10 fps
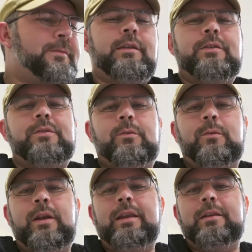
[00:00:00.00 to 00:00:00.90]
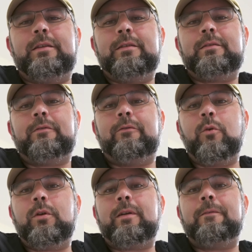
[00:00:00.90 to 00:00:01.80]
It is rated
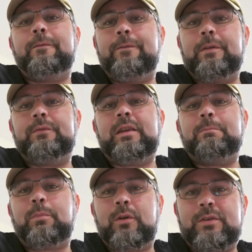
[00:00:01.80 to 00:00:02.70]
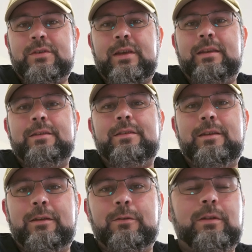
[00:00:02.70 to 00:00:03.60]
for 50%
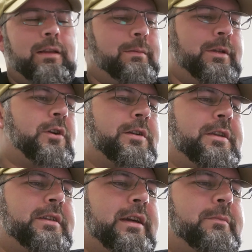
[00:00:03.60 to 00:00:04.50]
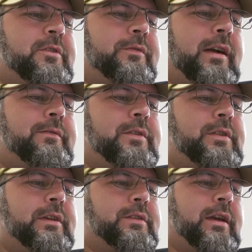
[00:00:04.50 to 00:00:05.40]
hill climb. Charging time is five to
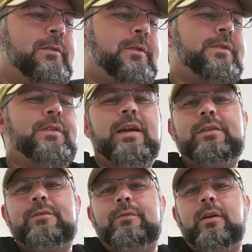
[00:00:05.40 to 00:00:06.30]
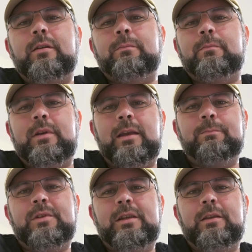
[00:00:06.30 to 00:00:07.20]
six hours. That's from
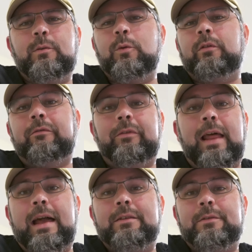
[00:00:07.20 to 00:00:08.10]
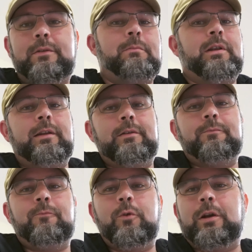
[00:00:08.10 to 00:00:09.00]
empty or flat, depending
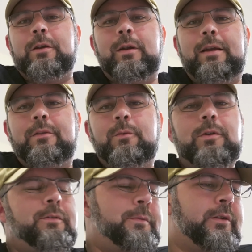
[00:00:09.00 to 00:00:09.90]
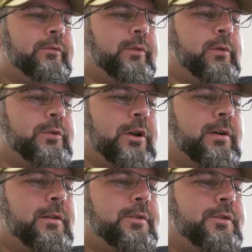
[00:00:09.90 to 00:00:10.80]
on where you're at in the world, till full
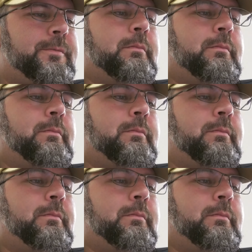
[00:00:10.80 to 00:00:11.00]
charge.